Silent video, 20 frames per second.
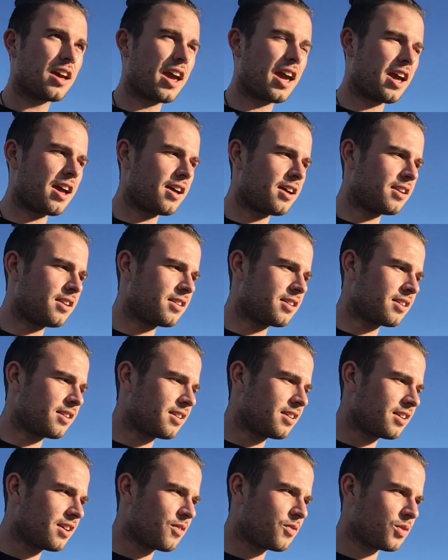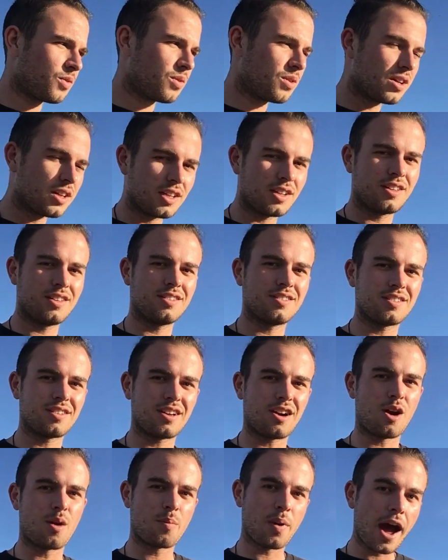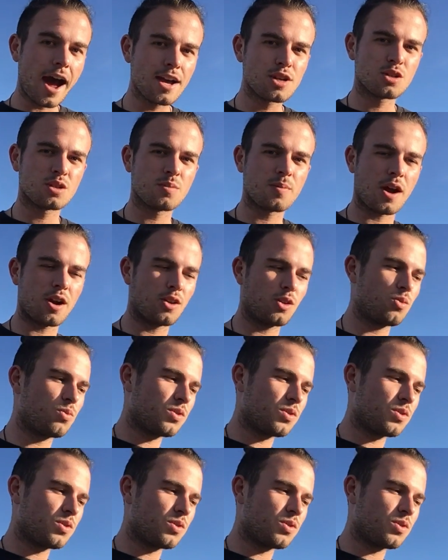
And if you really are passionate about it,